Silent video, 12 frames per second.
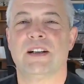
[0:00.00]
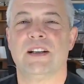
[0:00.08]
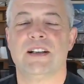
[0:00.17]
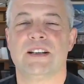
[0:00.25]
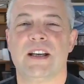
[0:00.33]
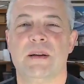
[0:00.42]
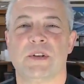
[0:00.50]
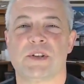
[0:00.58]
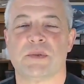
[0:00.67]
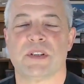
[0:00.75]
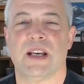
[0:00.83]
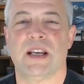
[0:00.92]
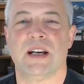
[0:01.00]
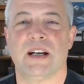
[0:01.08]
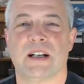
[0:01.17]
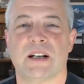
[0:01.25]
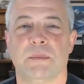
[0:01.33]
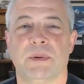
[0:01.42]
client came to us with a
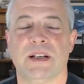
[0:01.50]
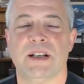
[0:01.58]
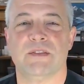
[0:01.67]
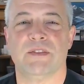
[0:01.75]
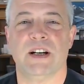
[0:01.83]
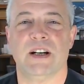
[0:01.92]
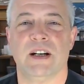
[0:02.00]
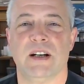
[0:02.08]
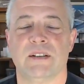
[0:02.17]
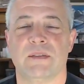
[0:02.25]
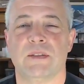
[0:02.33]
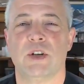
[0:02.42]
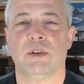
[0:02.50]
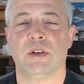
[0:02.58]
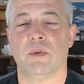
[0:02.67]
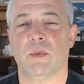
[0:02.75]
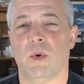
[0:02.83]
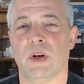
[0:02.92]
complaint of a
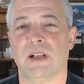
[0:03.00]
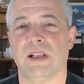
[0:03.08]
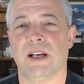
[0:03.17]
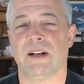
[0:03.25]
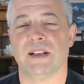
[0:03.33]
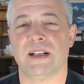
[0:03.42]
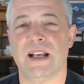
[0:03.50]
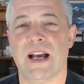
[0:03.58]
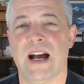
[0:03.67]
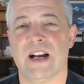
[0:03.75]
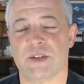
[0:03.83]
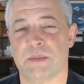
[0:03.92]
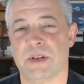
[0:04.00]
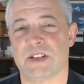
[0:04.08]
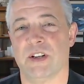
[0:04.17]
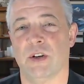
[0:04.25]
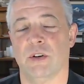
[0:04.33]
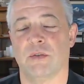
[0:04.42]
coolant warning light on the dash,
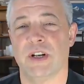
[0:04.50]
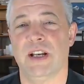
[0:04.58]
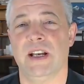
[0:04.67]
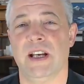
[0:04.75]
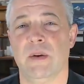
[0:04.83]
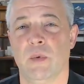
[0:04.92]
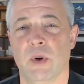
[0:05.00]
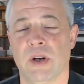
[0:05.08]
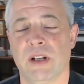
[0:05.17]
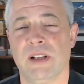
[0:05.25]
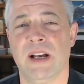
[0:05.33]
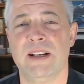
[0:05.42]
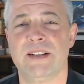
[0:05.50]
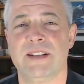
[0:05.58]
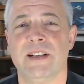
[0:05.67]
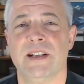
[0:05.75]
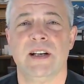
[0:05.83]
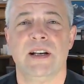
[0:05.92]
basically an overheating warning light.
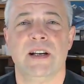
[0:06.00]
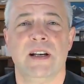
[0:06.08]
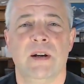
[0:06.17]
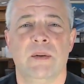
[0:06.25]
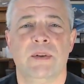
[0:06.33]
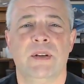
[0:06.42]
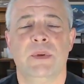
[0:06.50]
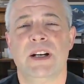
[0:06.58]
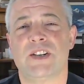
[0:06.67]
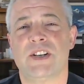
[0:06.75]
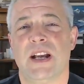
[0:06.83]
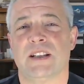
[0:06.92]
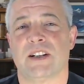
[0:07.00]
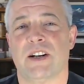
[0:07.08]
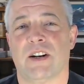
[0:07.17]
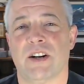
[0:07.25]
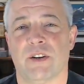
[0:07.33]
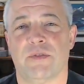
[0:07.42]
We'd actually had the
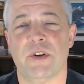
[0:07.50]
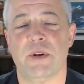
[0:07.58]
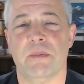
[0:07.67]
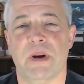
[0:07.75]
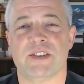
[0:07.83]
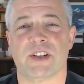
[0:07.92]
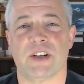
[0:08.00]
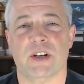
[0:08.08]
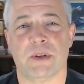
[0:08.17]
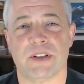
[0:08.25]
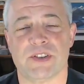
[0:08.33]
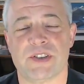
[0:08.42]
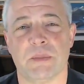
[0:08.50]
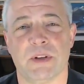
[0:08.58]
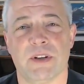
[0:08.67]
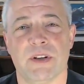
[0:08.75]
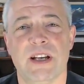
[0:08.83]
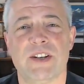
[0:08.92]
car here a few months ago with a
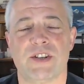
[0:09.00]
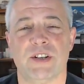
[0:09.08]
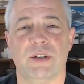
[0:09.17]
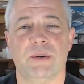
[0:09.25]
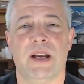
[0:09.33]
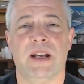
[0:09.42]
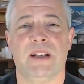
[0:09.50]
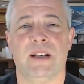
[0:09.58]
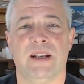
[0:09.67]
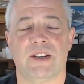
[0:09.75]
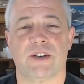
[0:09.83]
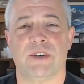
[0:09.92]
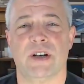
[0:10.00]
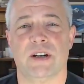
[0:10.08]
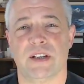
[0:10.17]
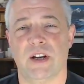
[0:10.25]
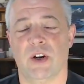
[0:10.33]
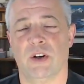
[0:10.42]
similar issue, and it turned
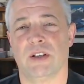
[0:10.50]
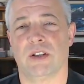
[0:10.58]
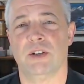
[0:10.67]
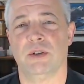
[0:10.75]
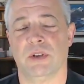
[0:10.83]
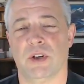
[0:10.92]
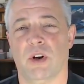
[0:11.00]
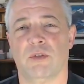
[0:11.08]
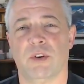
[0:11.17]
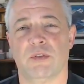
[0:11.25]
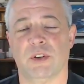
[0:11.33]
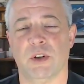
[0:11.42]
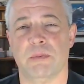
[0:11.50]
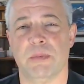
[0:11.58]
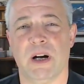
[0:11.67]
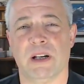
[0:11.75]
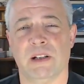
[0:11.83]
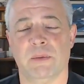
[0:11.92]
out the coolant overflow
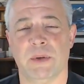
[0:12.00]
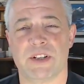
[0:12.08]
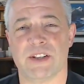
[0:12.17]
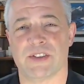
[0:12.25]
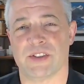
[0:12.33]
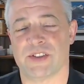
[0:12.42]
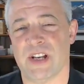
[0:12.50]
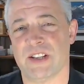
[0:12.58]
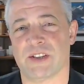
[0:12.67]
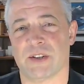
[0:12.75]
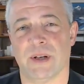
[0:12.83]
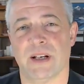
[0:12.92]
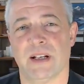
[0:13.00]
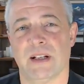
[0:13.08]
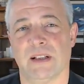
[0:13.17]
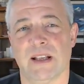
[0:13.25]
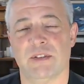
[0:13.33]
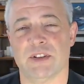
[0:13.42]
bottle, which has a sensor in it, a
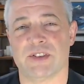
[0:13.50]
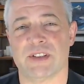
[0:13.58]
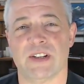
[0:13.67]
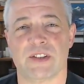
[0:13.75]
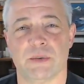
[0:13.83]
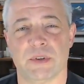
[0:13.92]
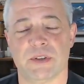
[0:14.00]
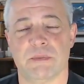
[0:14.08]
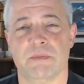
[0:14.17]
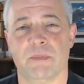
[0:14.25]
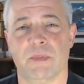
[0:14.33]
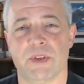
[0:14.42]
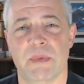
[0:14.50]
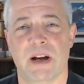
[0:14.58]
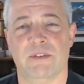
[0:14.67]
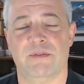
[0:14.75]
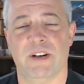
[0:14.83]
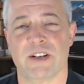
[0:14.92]
level sensor, was
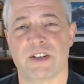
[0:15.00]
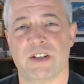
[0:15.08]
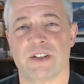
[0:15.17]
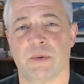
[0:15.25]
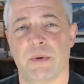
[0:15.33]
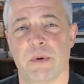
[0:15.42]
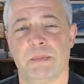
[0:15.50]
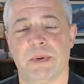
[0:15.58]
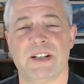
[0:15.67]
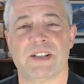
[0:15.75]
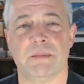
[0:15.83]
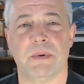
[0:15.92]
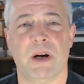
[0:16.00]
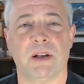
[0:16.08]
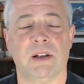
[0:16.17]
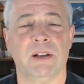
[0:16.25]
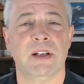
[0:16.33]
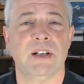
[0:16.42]
malfunctioning. So we replaced the
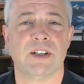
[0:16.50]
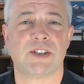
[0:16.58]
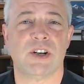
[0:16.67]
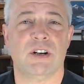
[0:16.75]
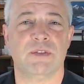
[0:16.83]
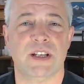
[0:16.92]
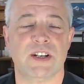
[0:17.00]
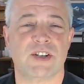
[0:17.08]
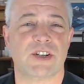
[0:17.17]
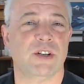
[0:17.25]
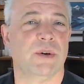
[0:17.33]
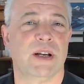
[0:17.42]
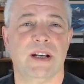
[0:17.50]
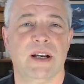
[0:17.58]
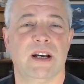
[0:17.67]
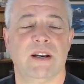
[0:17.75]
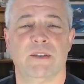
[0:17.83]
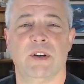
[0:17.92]
bottle, solved the issue, and
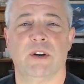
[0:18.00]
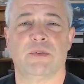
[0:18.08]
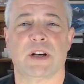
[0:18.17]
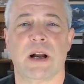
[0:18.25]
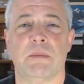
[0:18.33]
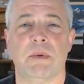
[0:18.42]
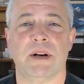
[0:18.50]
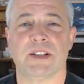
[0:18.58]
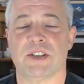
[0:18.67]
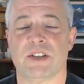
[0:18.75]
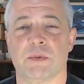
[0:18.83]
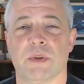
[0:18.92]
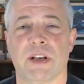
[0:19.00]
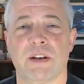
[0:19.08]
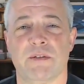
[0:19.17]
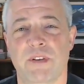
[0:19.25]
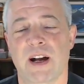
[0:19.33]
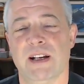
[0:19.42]
for a couple months it's working
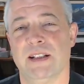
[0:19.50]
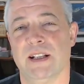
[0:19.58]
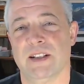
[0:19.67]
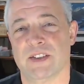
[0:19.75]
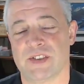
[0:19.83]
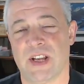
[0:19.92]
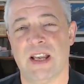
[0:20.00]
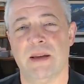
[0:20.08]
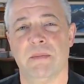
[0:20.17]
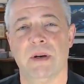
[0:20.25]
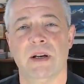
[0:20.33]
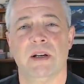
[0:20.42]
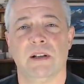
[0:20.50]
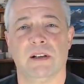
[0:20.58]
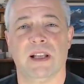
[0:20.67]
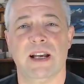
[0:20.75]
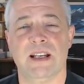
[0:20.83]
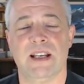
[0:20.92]
fine. And then the same
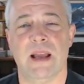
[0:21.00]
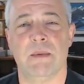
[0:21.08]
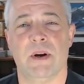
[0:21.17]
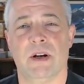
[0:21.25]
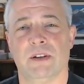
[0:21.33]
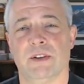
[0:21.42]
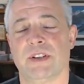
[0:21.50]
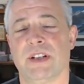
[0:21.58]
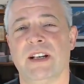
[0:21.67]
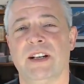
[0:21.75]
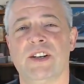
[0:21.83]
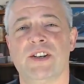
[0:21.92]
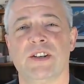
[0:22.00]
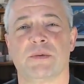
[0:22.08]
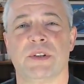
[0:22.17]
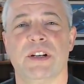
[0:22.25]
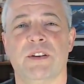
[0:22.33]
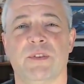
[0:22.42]
light came on, although the conditions
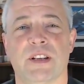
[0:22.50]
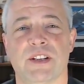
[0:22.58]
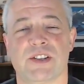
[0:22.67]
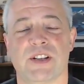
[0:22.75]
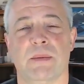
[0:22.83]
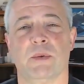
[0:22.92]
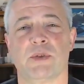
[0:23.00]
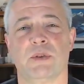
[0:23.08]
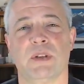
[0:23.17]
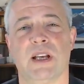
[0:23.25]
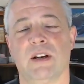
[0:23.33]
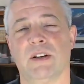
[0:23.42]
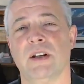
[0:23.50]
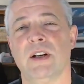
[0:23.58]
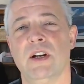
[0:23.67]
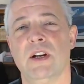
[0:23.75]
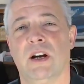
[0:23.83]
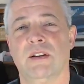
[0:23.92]
were different this time. It was only on
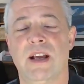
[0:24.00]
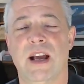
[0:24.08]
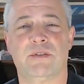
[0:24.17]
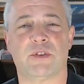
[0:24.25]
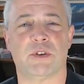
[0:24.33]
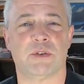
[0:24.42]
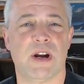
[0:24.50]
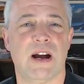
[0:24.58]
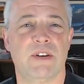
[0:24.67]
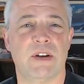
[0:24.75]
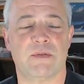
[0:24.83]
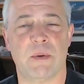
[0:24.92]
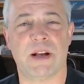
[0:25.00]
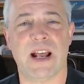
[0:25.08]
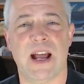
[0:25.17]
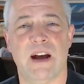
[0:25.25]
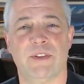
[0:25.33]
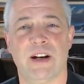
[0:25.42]
after driving for about
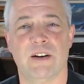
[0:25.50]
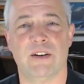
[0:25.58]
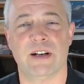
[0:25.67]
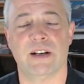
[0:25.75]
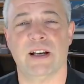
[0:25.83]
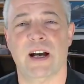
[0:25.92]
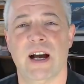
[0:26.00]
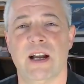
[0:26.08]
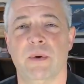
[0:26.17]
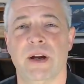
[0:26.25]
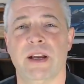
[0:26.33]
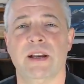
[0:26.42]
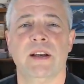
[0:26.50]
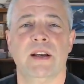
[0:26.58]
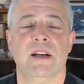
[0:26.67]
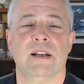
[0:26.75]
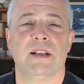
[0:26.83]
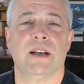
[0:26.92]
half an hour down the highway
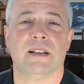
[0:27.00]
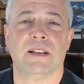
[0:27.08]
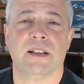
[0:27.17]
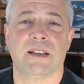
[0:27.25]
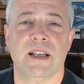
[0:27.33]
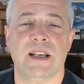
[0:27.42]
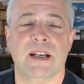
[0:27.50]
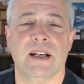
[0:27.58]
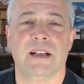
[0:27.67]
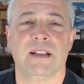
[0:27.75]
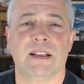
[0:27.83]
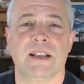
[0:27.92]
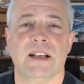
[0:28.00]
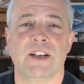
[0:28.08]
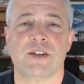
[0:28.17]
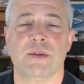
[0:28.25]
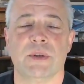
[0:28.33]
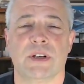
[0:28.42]
that the
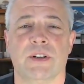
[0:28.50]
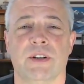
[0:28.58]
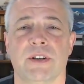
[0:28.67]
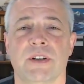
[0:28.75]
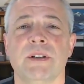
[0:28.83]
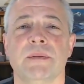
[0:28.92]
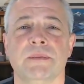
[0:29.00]
issue occurred.